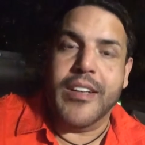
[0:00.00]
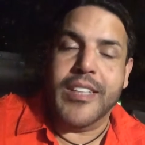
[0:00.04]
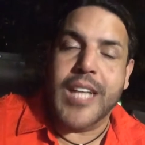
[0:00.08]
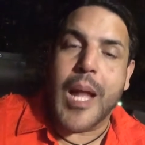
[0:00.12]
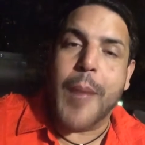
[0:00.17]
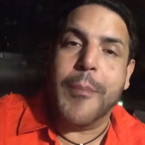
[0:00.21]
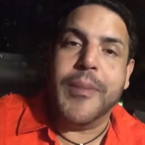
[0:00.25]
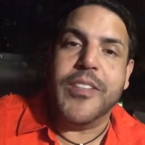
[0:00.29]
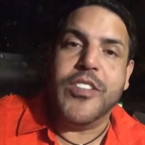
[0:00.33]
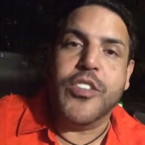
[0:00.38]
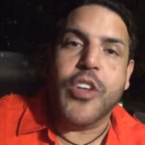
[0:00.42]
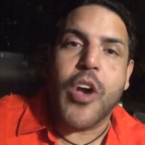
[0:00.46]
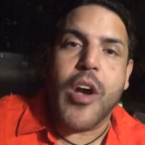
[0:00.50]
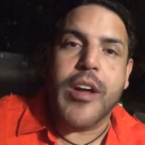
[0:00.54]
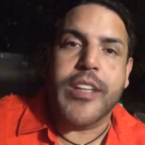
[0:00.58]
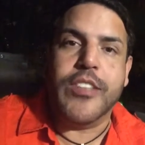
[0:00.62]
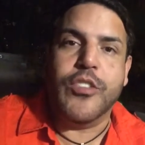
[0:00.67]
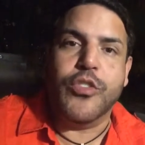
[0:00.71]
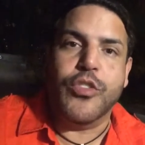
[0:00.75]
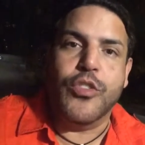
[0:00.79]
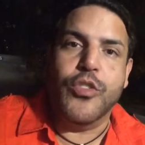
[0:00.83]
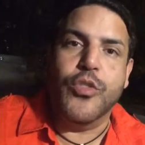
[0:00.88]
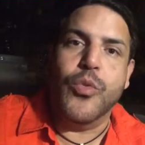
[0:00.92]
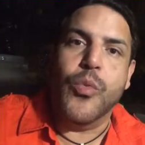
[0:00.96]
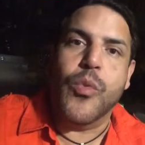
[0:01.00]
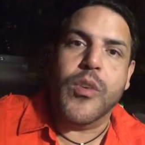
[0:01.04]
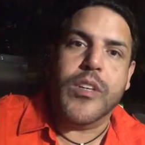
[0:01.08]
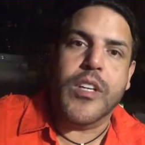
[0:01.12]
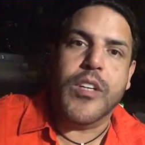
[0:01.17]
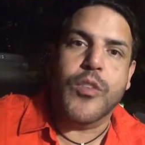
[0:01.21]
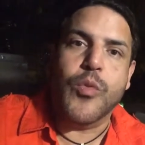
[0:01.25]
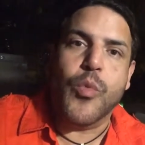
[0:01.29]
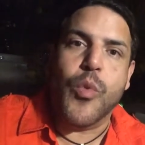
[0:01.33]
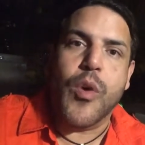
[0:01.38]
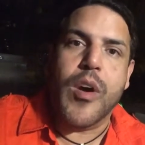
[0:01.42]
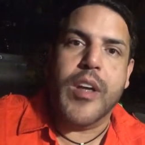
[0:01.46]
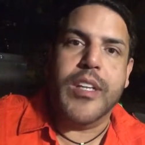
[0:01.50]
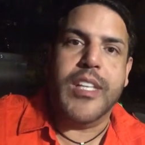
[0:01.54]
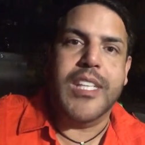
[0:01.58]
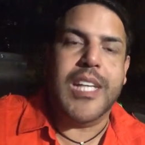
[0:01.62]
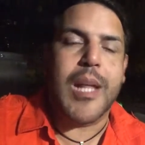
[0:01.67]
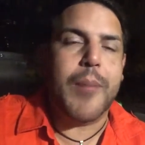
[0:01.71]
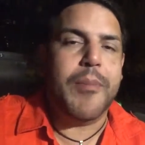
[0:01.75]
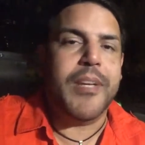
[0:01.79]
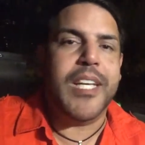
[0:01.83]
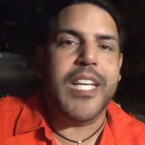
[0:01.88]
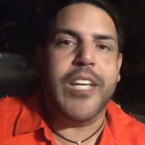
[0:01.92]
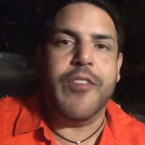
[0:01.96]
and I've been talking to you one-on-one, and
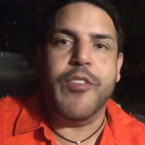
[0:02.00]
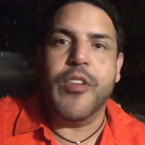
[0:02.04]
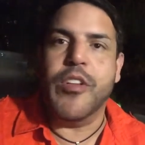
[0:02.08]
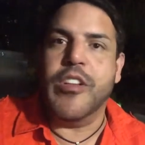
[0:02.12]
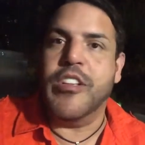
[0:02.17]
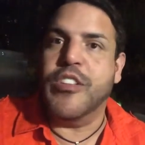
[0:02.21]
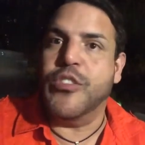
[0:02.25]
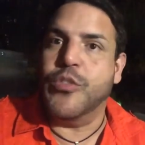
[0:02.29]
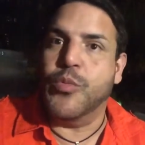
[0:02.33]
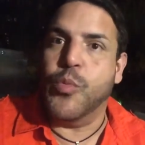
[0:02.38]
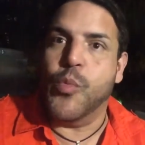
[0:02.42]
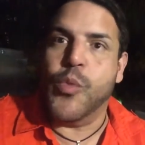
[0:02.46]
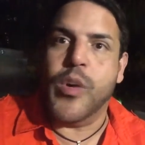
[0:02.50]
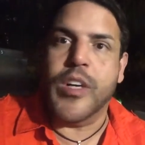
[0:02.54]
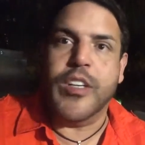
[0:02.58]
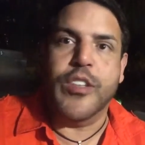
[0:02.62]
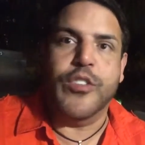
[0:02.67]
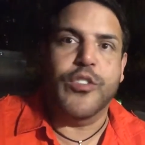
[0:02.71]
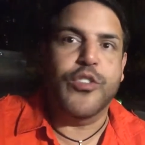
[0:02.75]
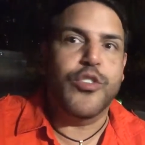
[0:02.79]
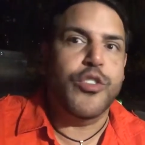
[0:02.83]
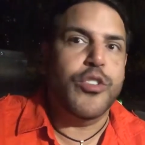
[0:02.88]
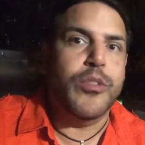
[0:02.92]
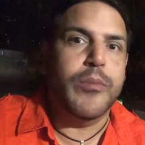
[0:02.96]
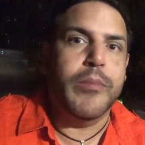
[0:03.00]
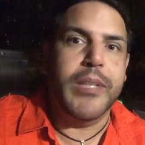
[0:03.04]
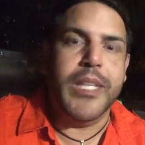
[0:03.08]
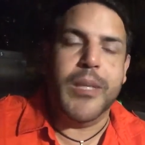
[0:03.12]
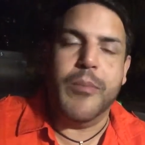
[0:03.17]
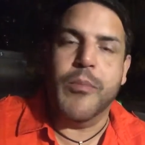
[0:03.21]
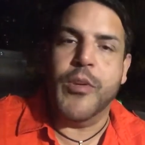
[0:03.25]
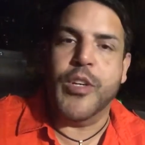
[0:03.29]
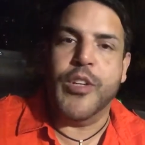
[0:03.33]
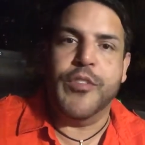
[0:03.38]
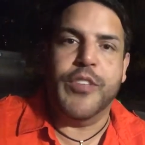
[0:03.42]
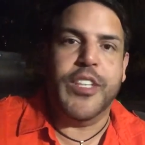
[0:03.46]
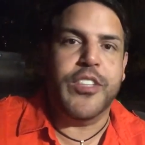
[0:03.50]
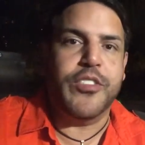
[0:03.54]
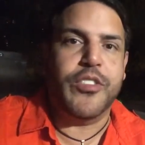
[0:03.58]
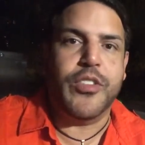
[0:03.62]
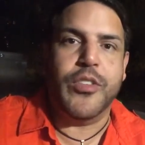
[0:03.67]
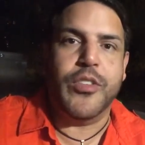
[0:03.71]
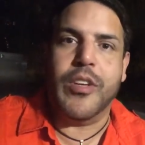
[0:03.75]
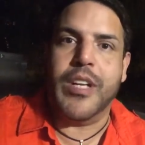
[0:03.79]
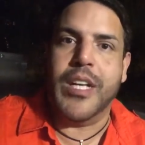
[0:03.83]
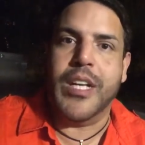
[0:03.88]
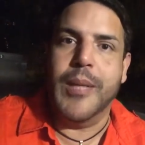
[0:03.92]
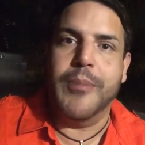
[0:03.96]
I've been giving you these 1 or 2 minute
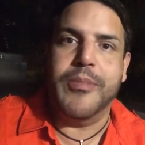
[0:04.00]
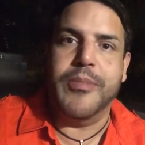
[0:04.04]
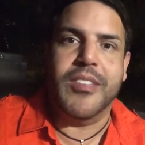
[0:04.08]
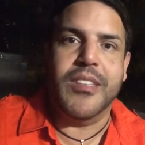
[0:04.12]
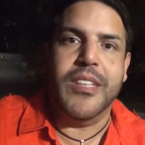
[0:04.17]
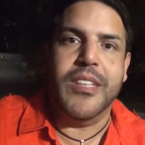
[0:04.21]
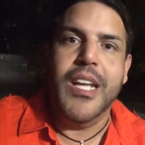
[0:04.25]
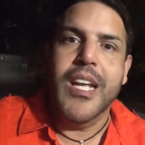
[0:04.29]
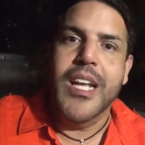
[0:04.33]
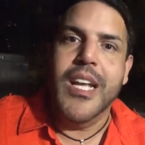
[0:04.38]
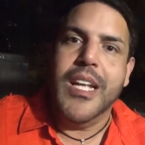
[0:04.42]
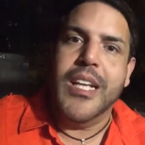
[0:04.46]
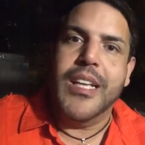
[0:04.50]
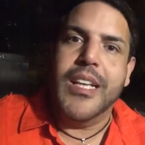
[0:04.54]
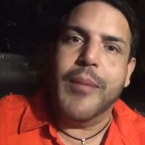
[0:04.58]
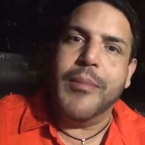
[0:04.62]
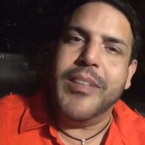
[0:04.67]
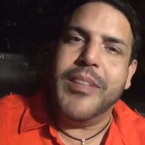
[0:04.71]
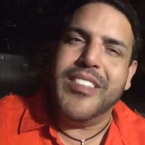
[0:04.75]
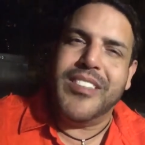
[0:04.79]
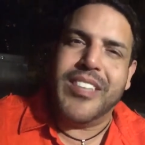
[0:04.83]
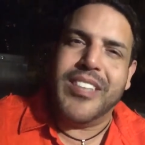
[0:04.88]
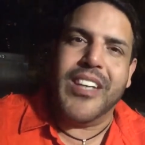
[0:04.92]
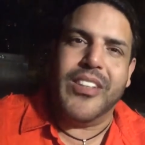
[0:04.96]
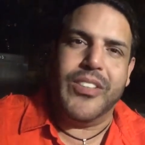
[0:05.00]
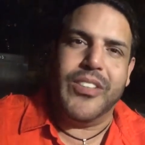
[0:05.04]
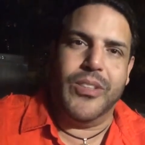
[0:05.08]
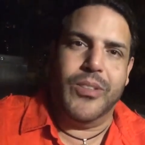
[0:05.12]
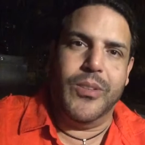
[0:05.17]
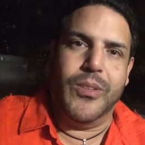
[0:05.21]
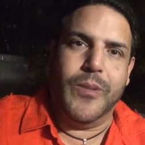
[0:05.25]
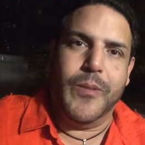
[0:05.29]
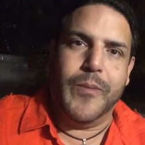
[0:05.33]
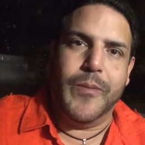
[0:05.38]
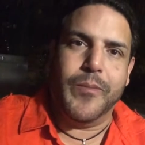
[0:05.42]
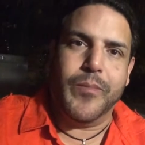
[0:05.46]
motivational clips, and let me tell you,